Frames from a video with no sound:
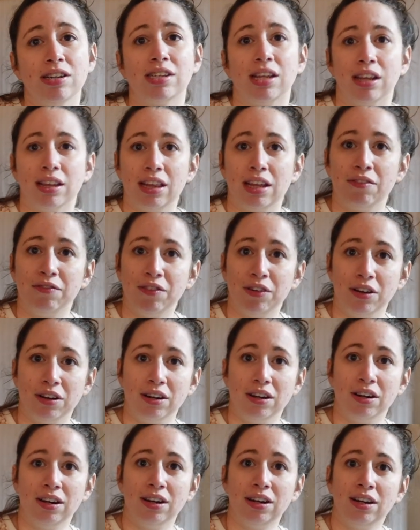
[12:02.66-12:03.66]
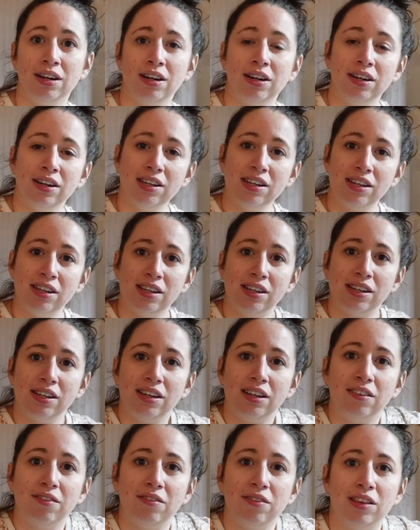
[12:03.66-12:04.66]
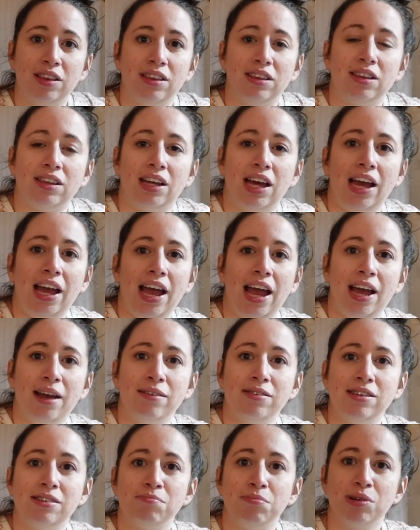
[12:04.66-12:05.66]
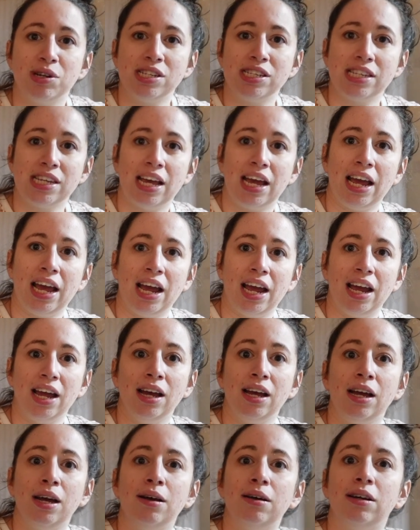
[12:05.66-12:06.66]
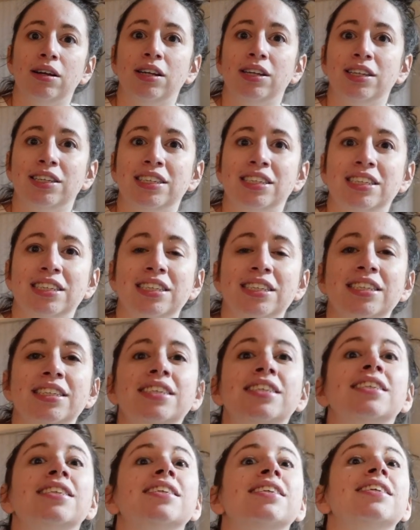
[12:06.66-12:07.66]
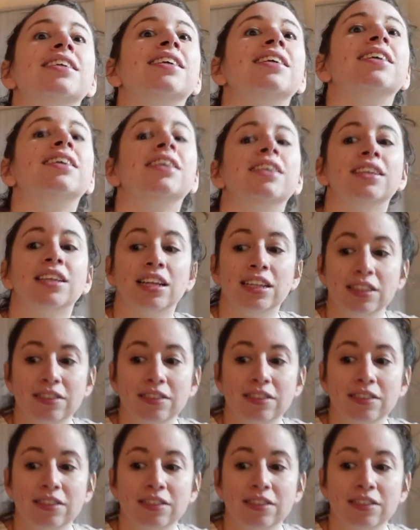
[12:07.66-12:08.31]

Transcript: and something. It's just for... like the topic you were telling me, like the Duggars. It's kind of like that.